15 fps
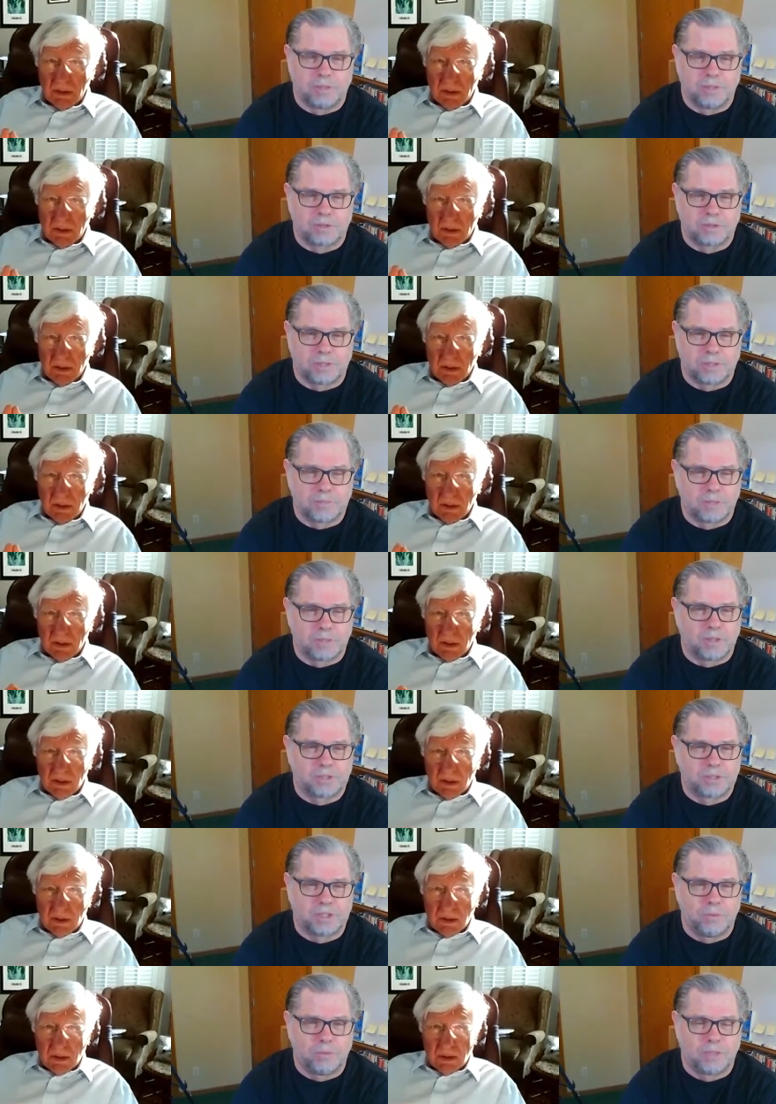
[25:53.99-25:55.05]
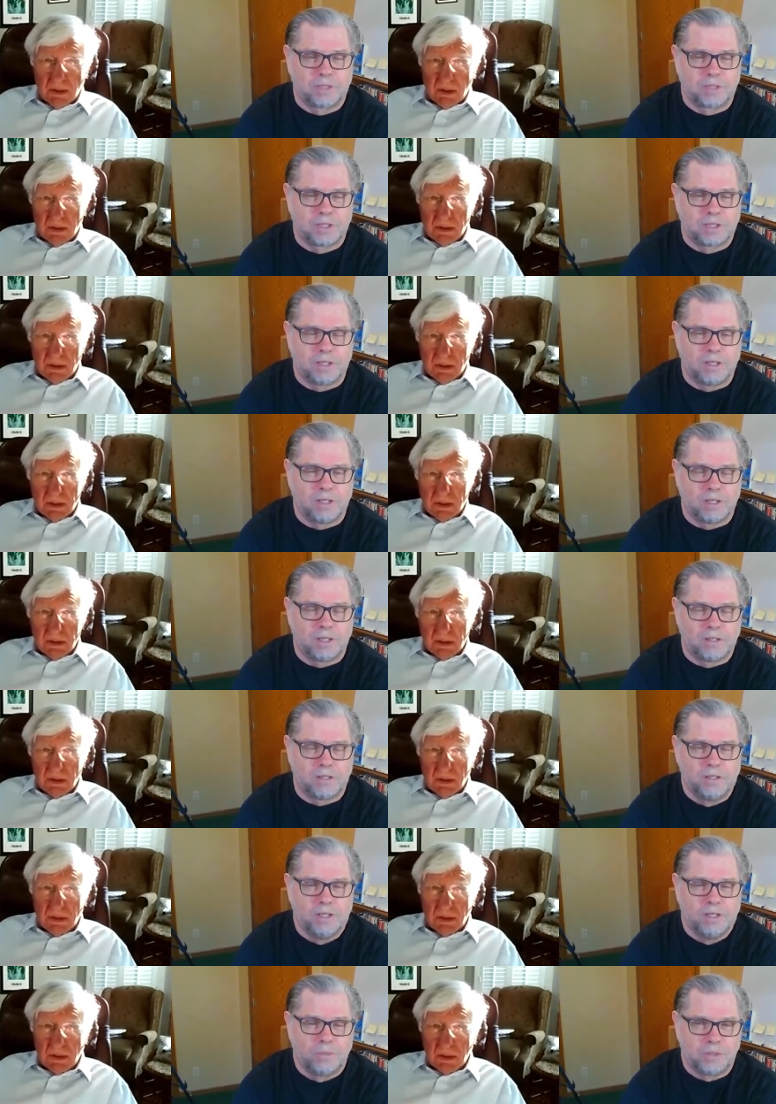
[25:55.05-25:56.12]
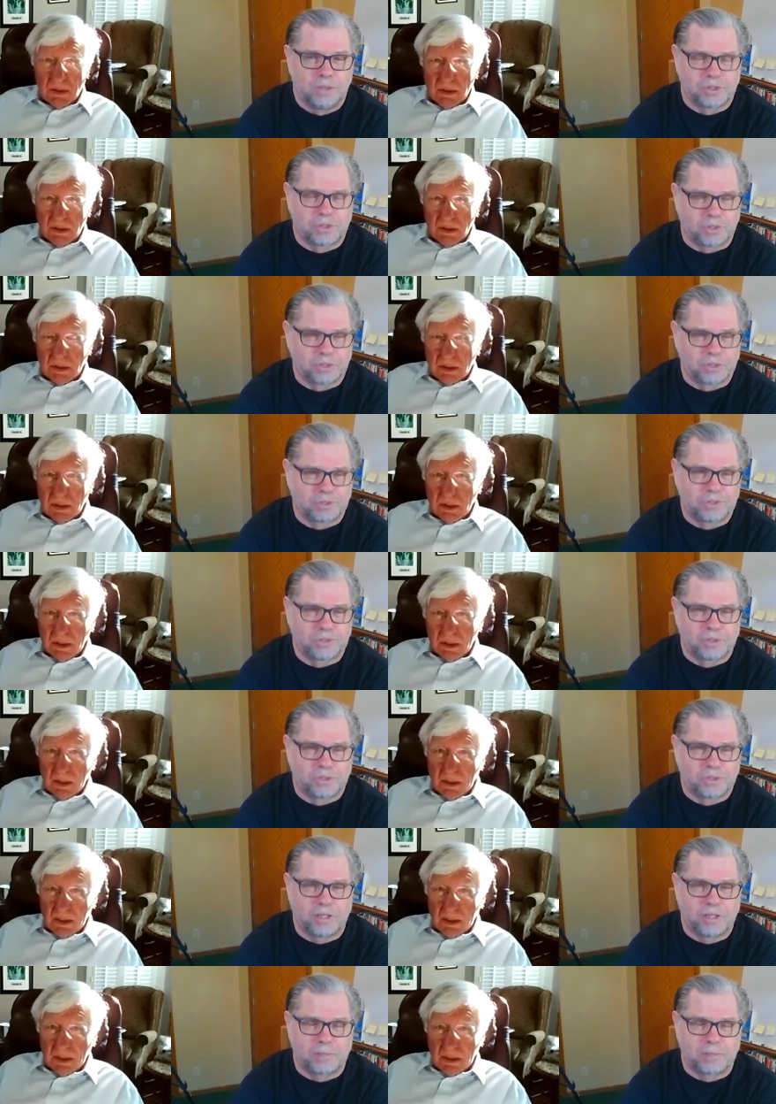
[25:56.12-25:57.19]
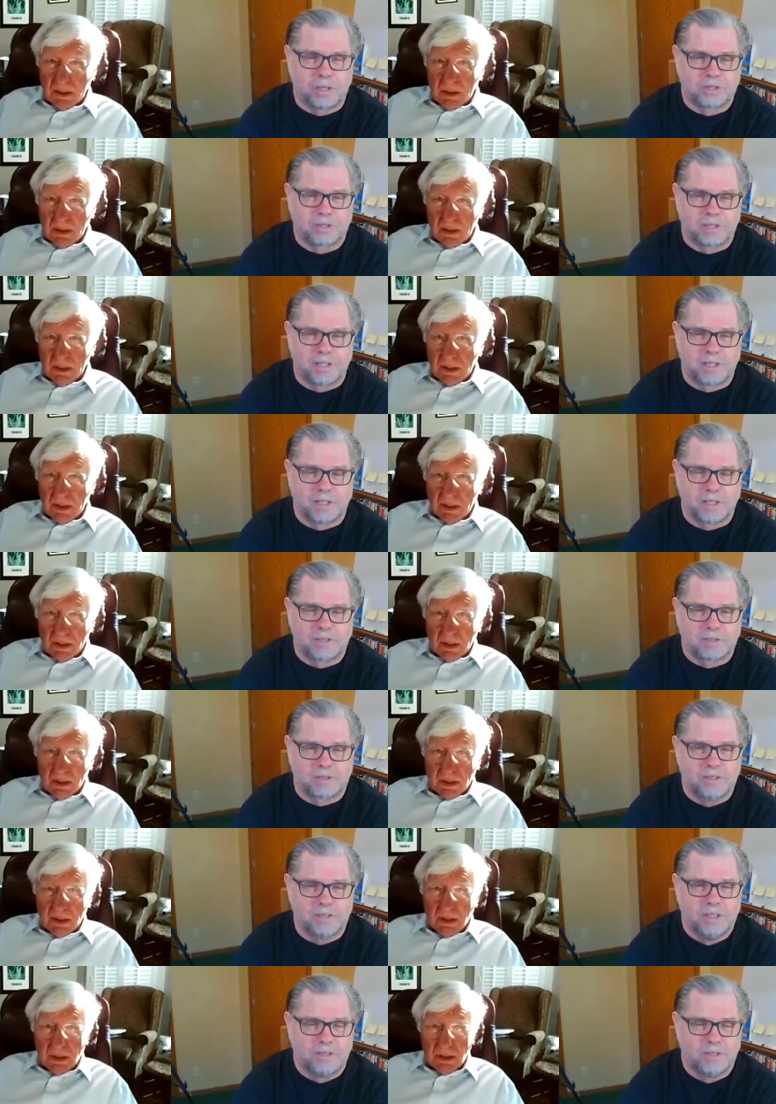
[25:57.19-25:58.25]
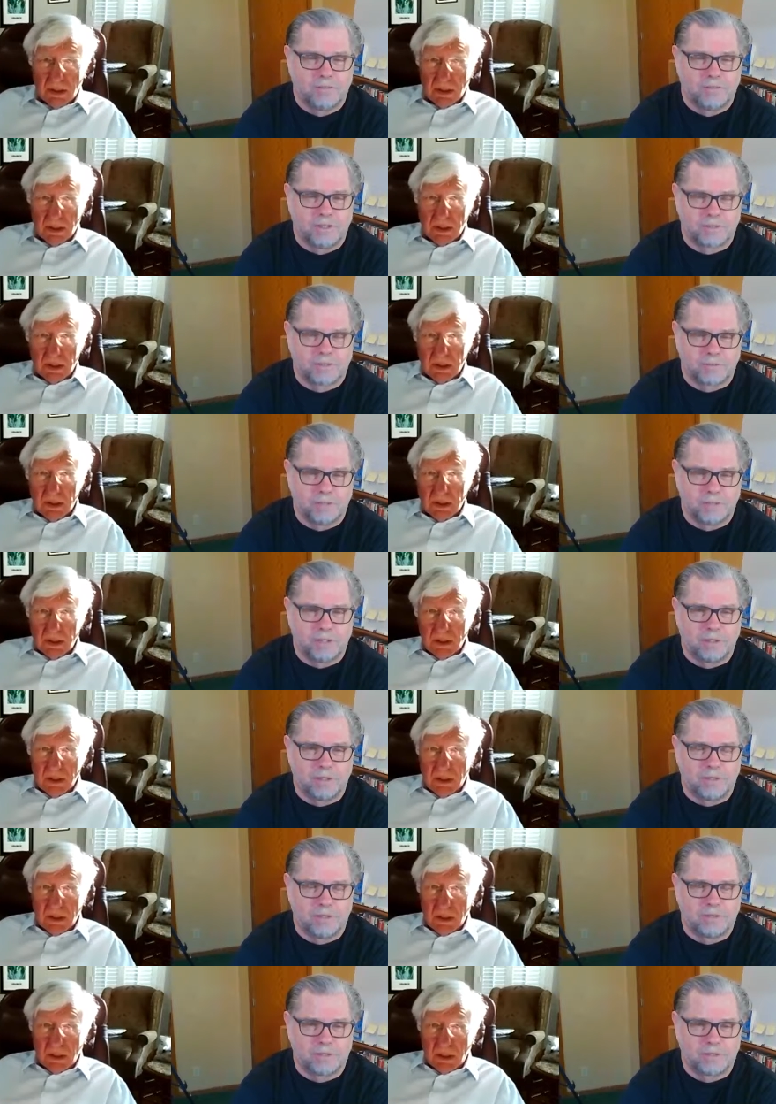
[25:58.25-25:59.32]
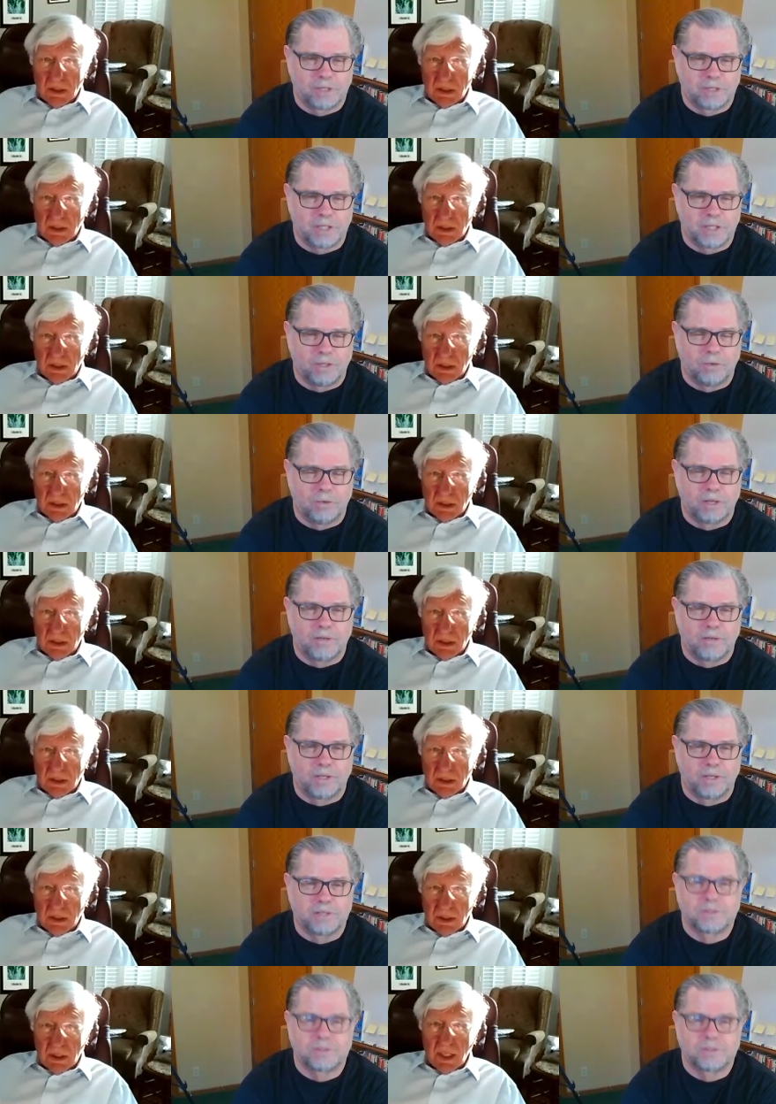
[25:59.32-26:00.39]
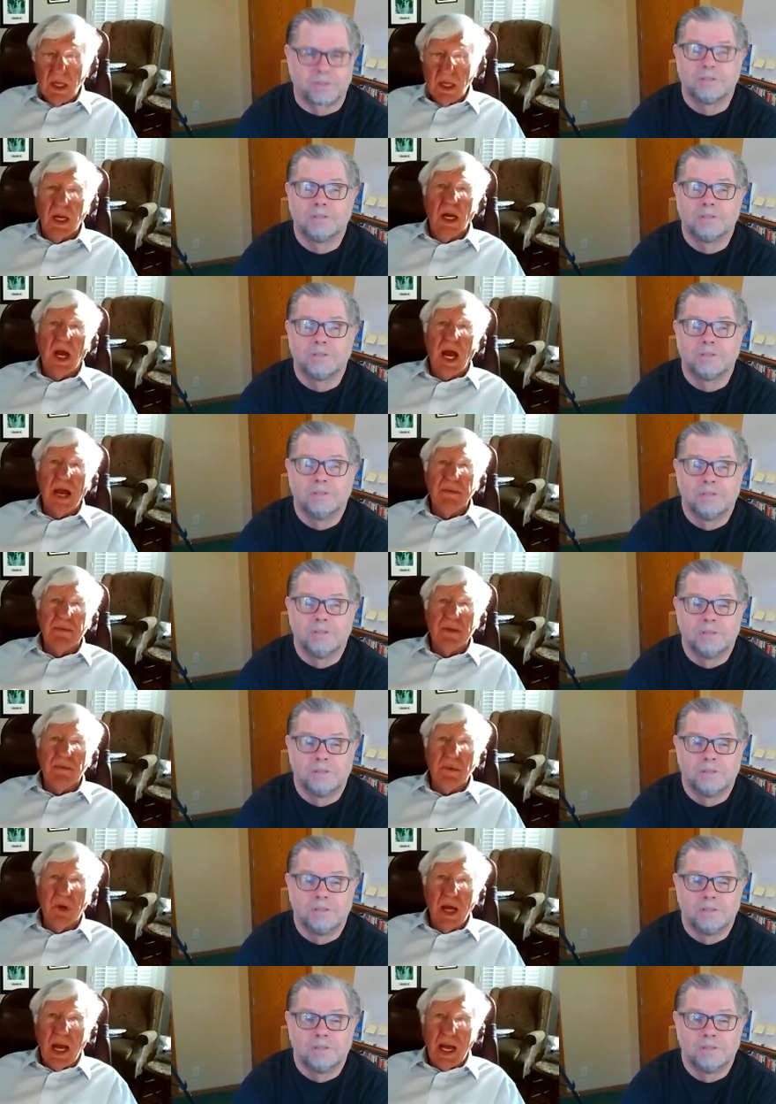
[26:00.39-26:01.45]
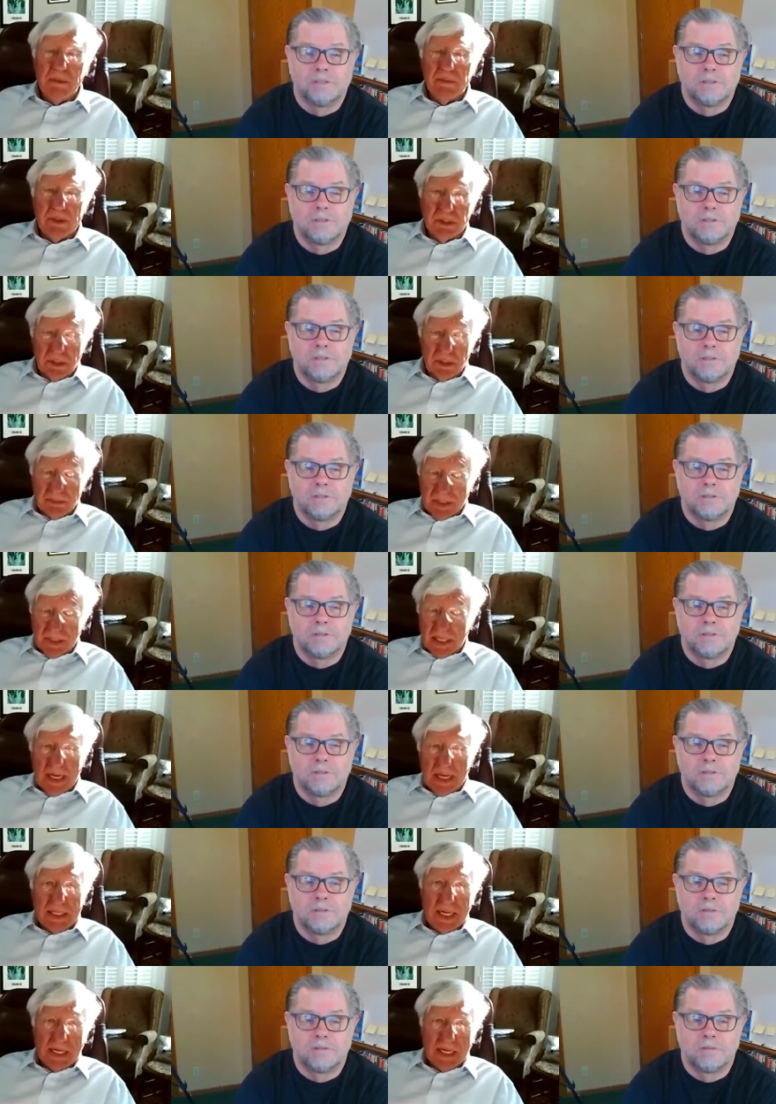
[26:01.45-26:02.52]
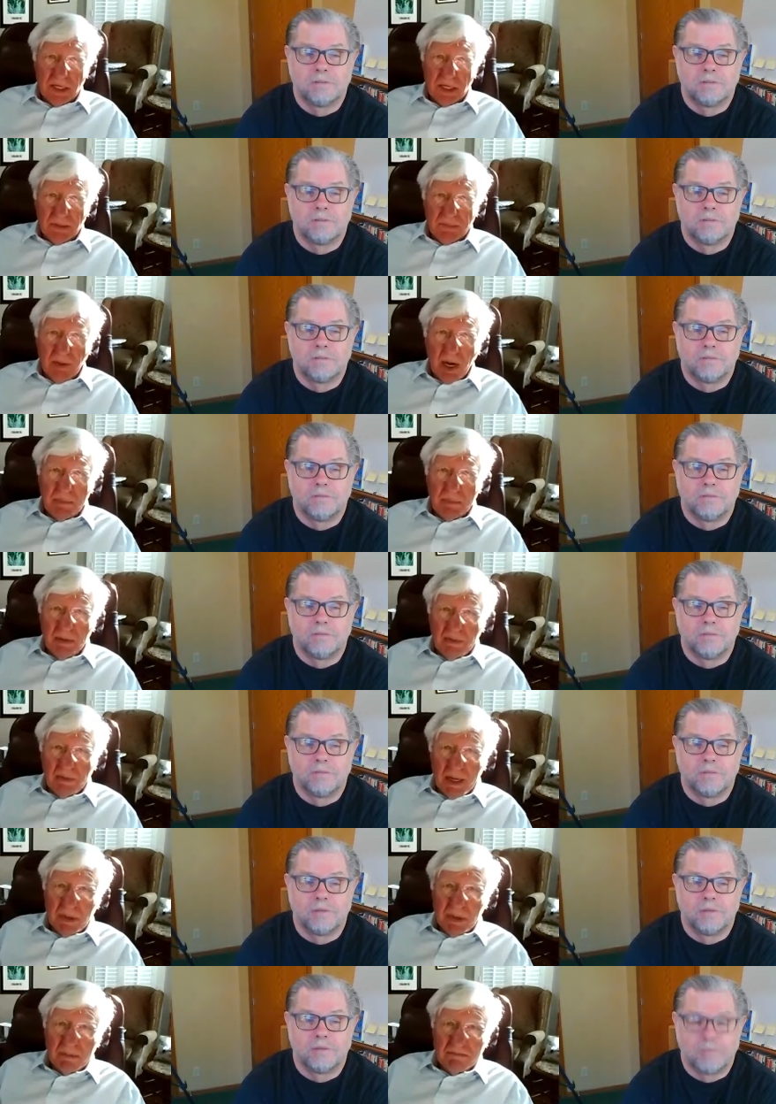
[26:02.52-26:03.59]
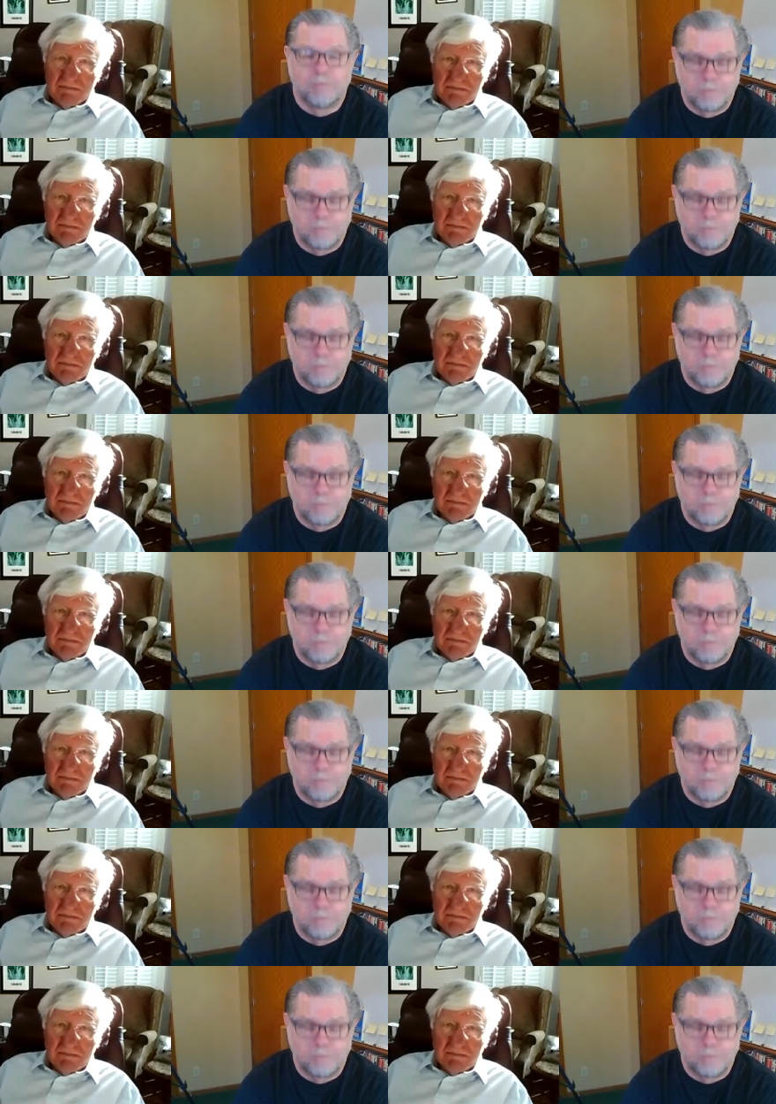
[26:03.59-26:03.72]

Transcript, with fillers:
Speaker 1: to do something, I want to see what uh, resources the state of Nebraska has as for me to, to get going on
Speaker 2: things? I, well, I would simply contact the Department of Labor.